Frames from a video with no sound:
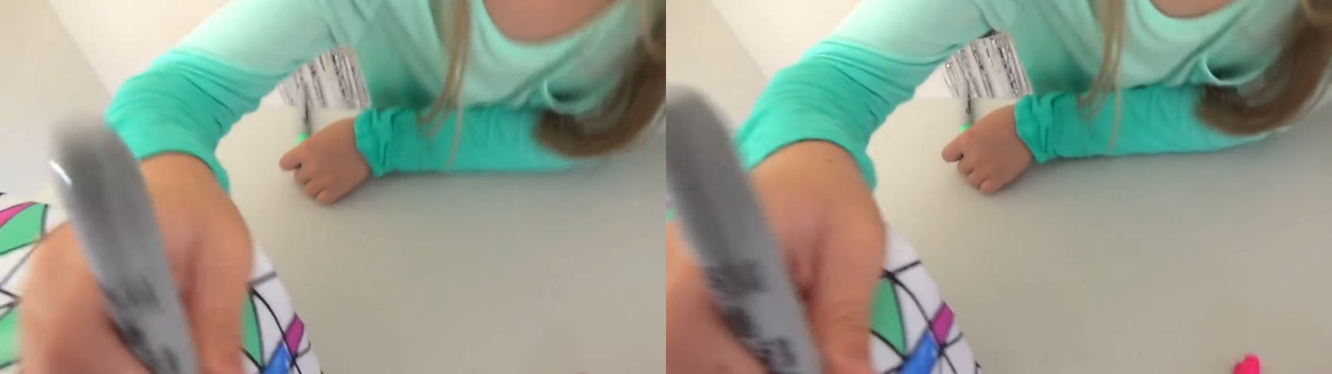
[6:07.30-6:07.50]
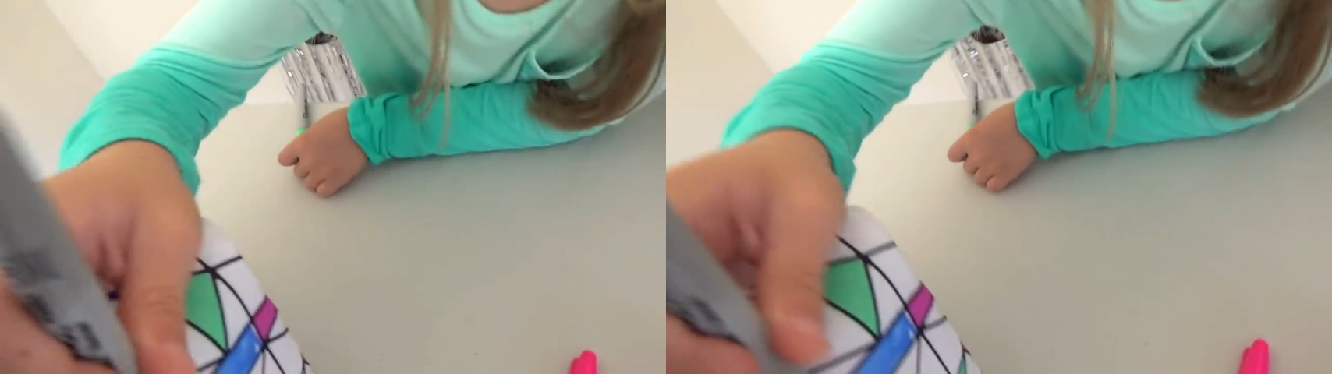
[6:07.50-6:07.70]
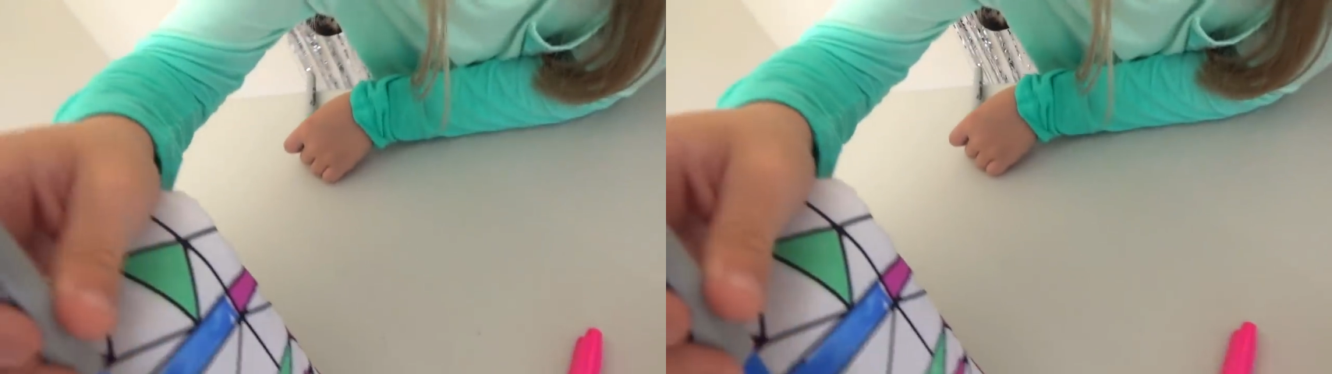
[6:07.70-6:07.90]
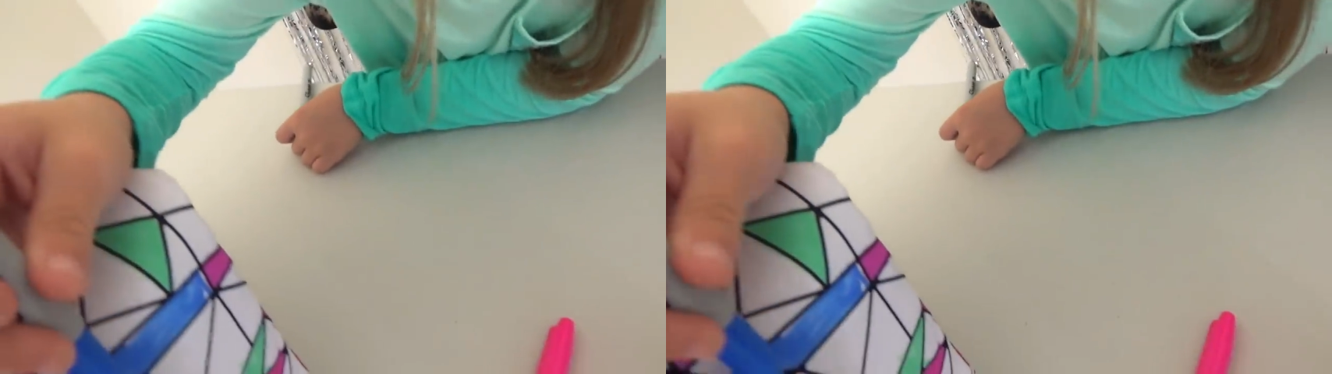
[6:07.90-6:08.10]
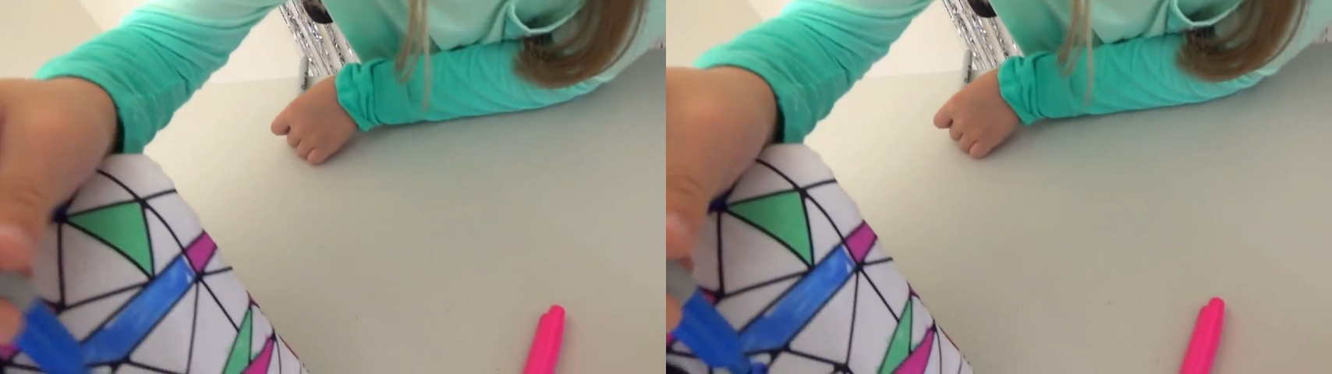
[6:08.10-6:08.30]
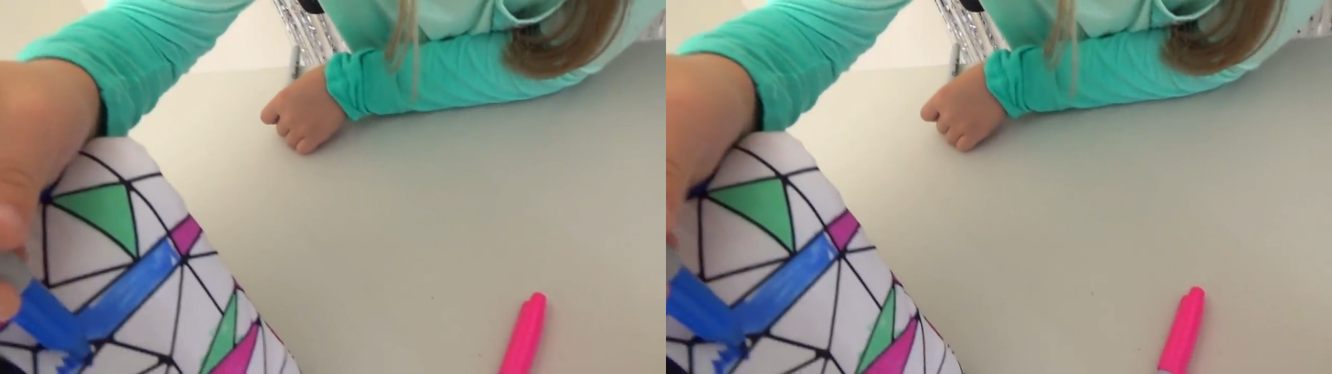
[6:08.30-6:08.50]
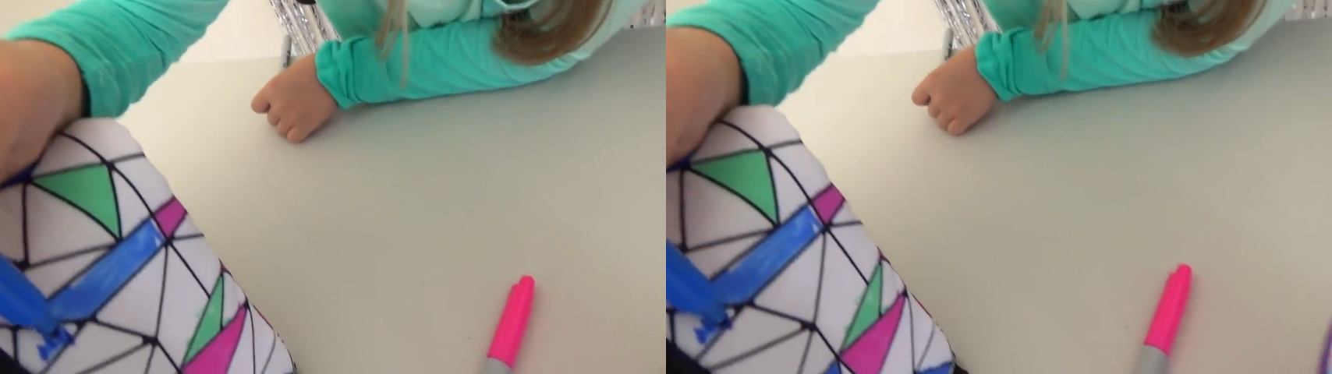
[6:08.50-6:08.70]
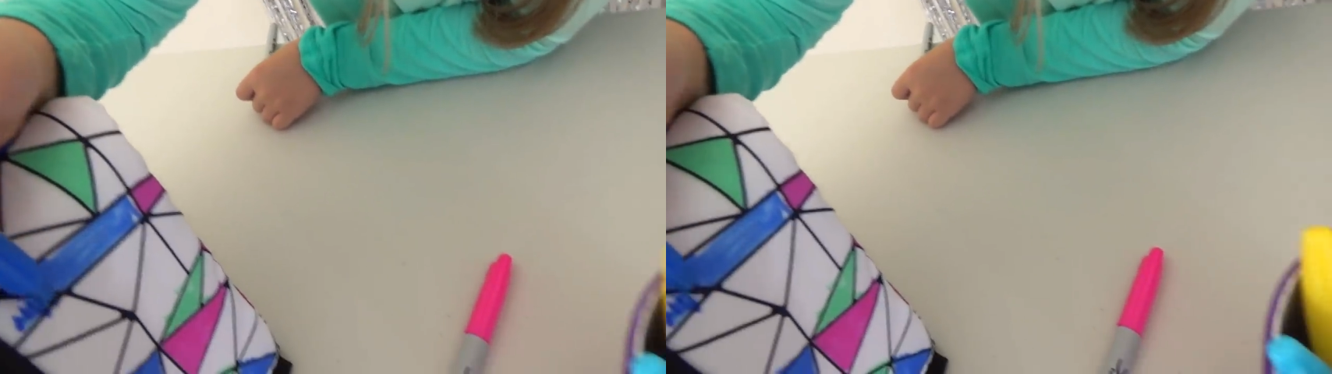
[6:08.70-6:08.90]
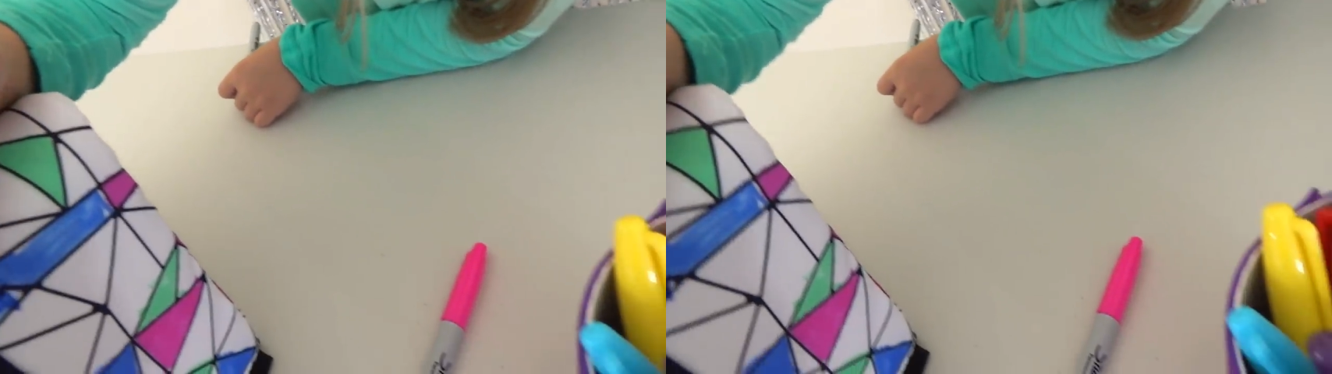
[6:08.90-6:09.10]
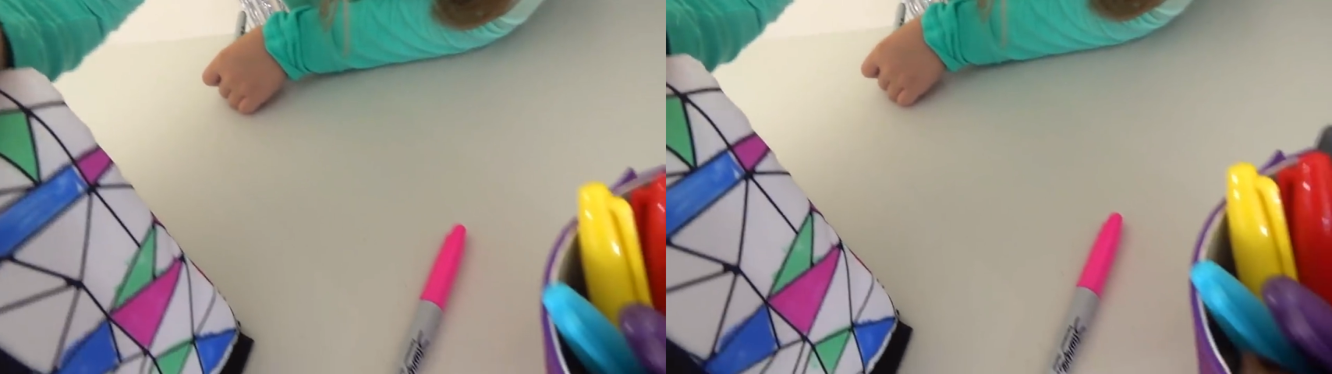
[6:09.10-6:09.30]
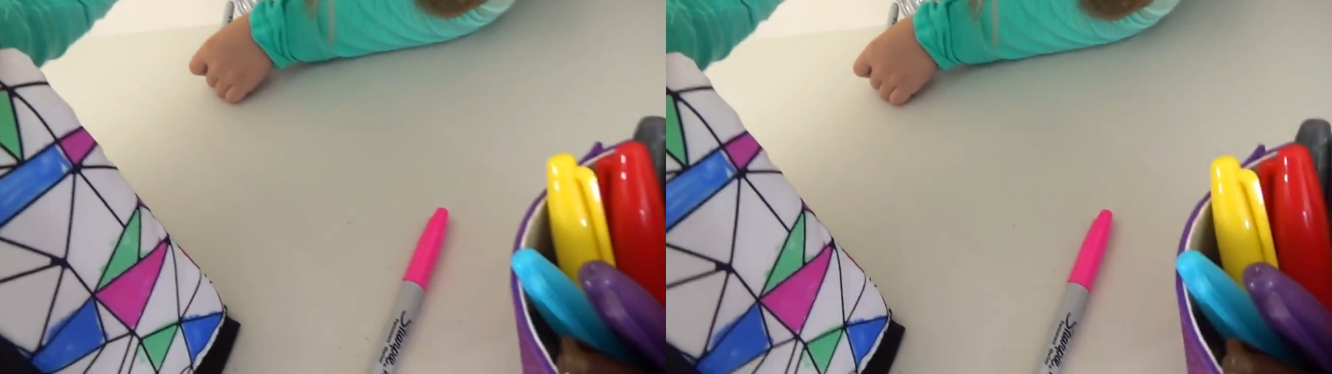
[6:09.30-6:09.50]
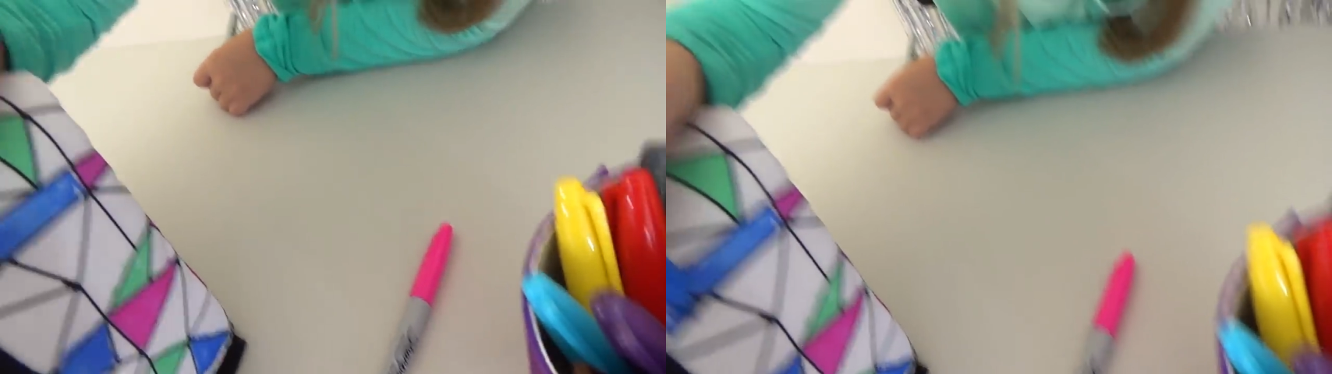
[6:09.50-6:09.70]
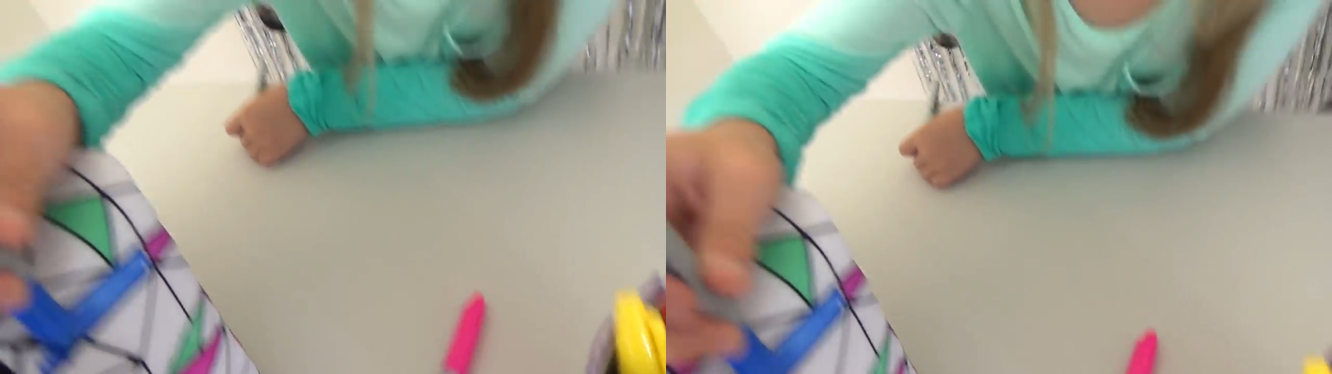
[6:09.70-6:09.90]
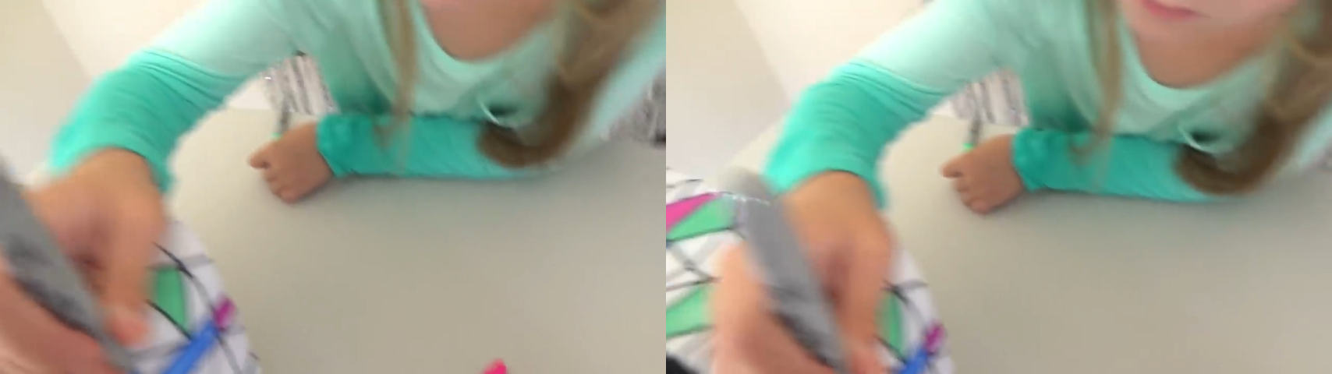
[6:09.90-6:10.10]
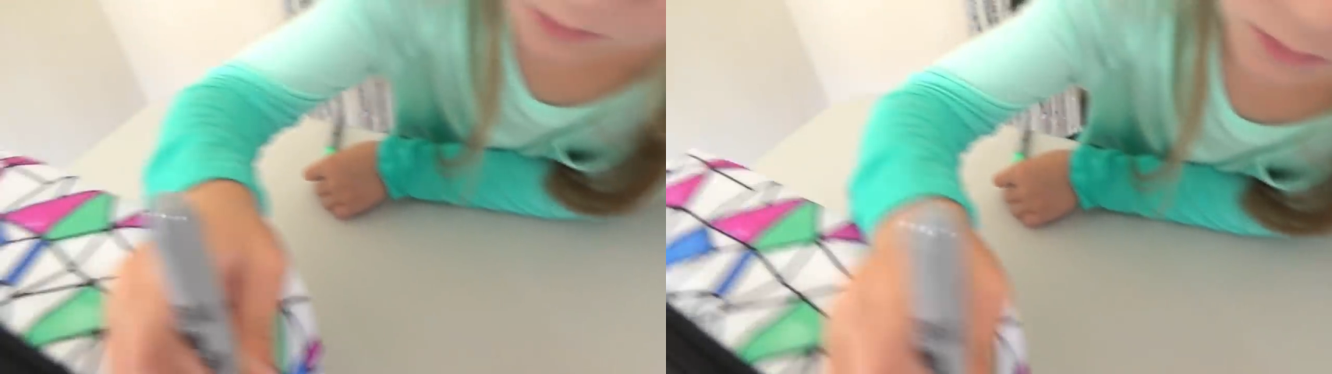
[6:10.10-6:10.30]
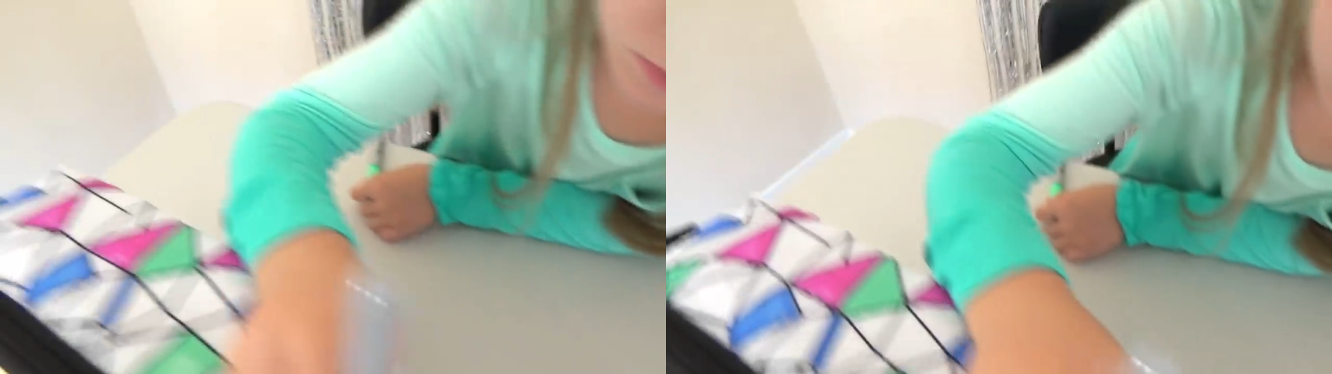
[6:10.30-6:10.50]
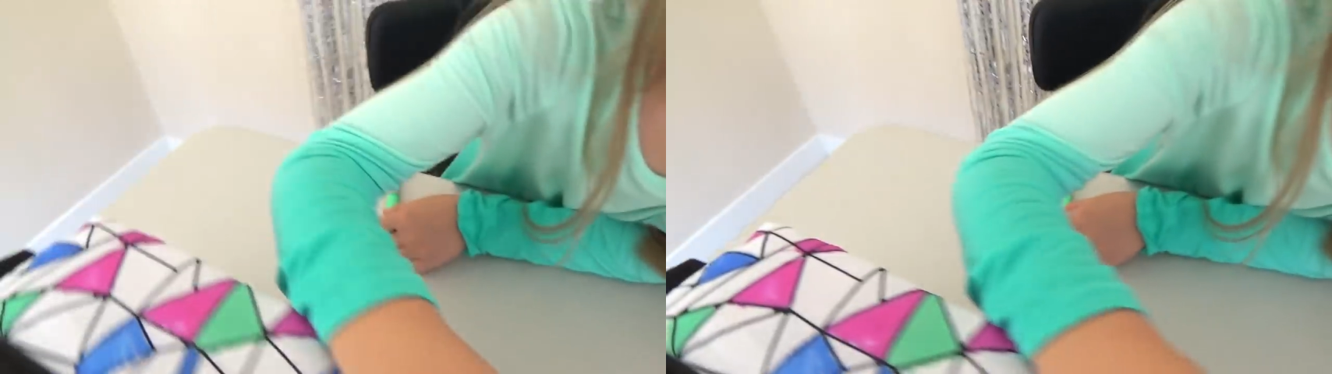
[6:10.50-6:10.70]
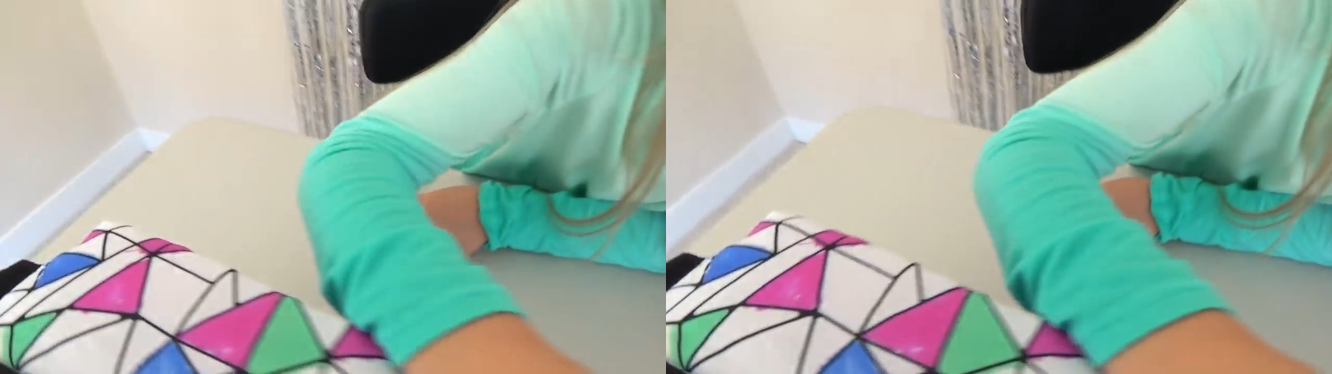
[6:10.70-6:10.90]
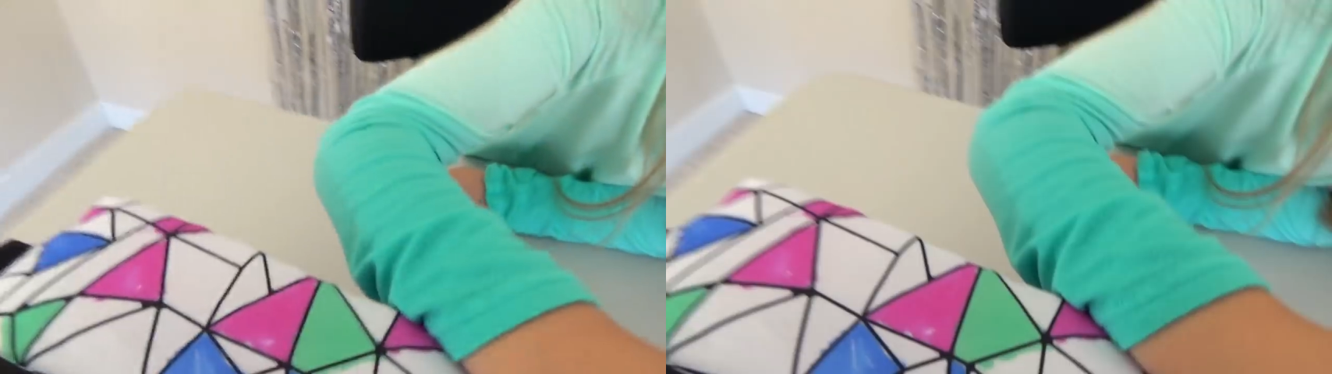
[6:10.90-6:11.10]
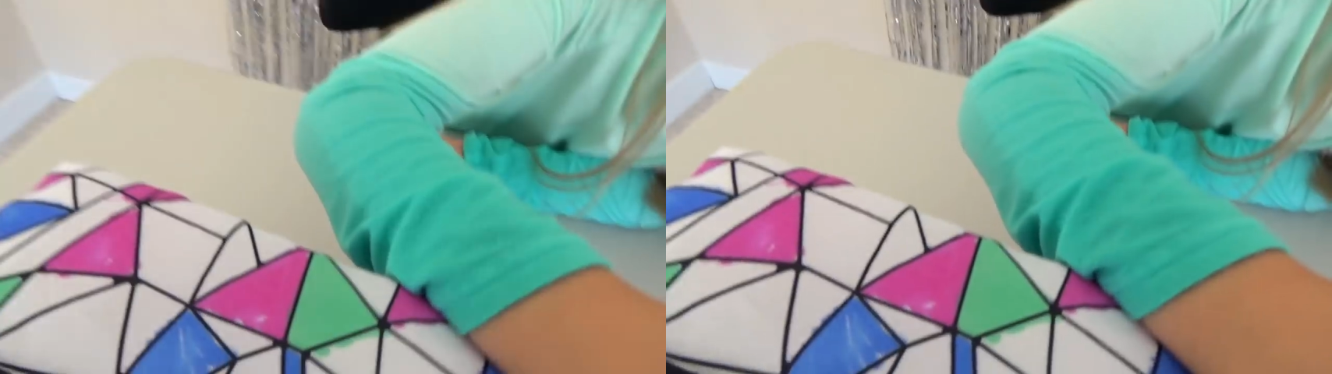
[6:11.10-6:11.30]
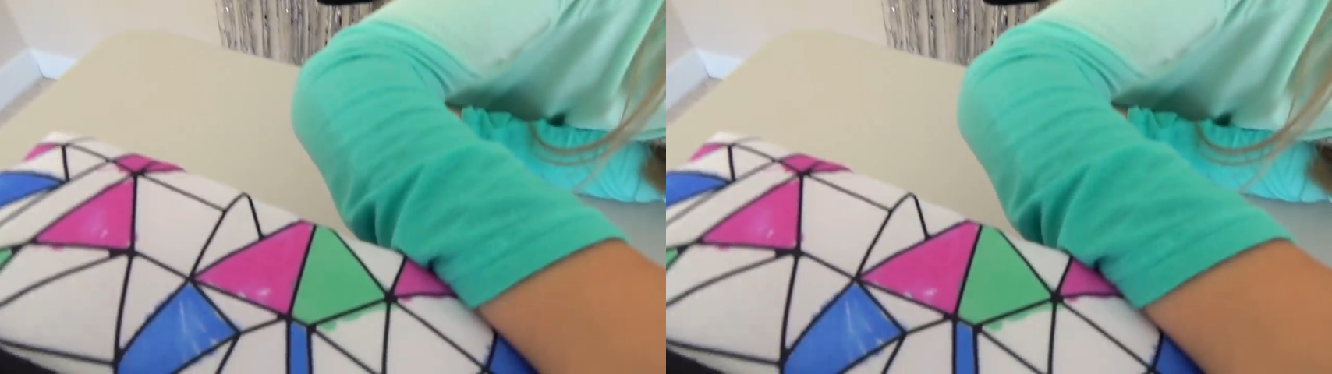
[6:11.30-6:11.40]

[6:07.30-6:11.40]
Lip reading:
Nobody's mouth can be seen.